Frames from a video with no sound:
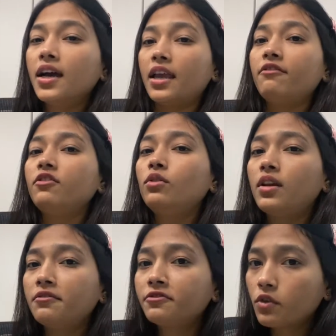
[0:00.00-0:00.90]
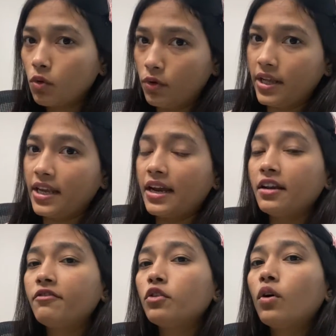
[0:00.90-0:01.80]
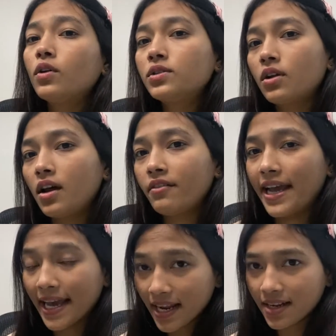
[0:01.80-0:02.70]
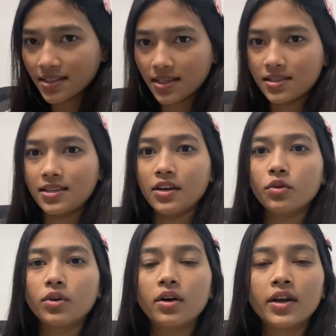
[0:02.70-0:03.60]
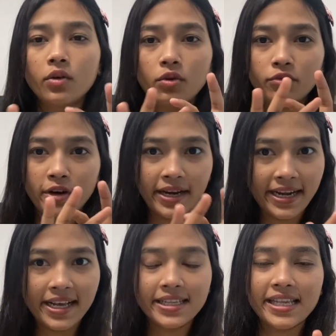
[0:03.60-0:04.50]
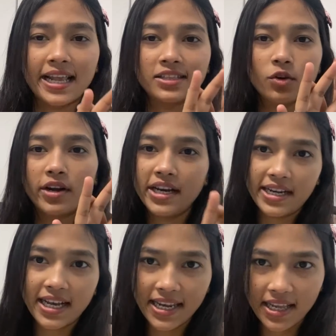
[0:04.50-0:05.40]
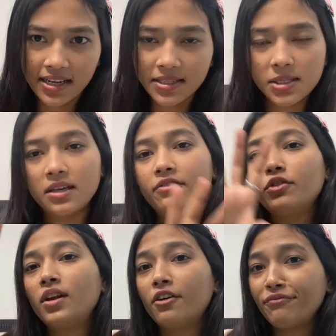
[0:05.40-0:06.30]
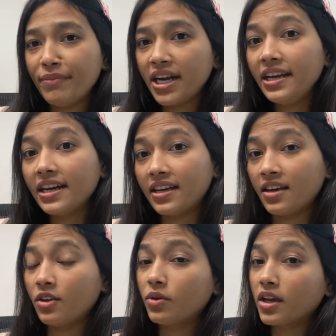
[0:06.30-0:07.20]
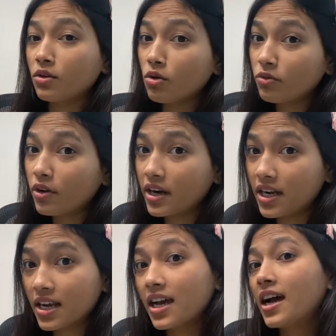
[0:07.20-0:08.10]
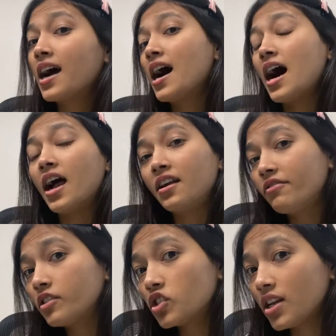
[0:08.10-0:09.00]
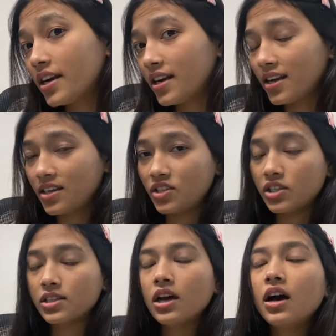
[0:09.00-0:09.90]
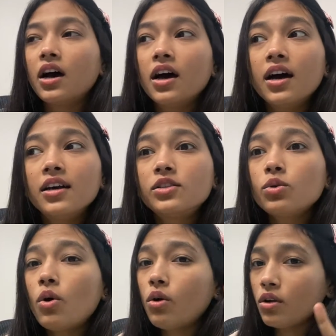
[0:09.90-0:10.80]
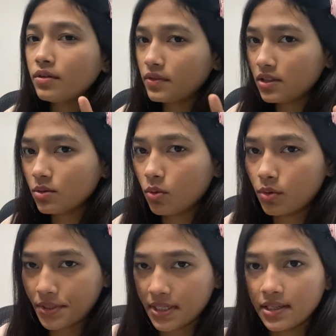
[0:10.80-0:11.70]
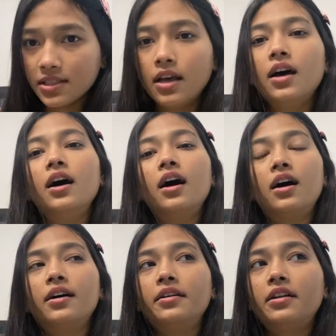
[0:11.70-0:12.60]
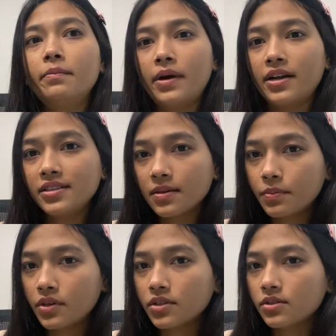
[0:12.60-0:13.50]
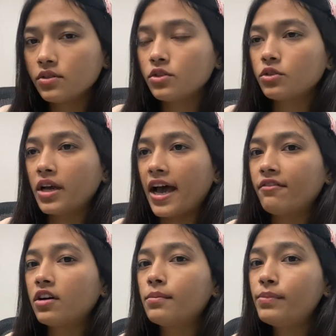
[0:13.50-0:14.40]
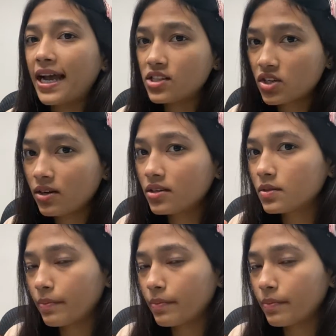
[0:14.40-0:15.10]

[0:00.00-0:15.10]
If you love coding and if you also love analysis, then you can go for data science or data analyst. If you love big data, you can go for it. Artificial intelligence. So all of these courses demands a person to have a bachelor's